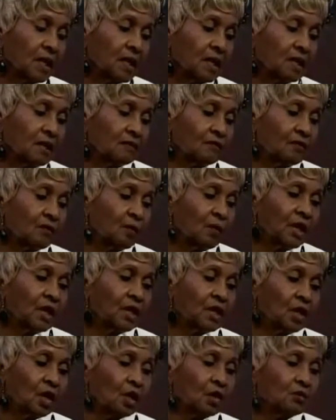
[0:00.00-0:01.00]
if we
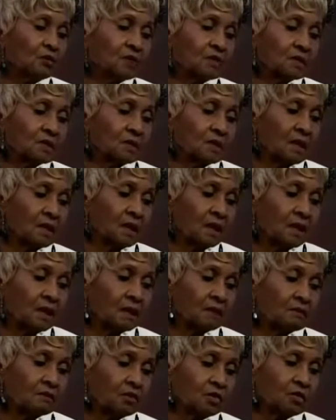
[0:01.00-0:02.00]
don't
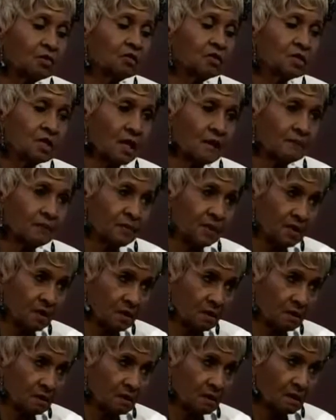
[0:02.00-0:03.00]
do
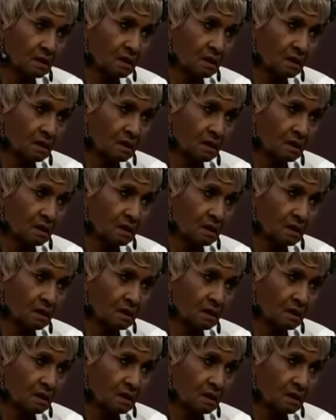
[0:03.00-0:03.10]
something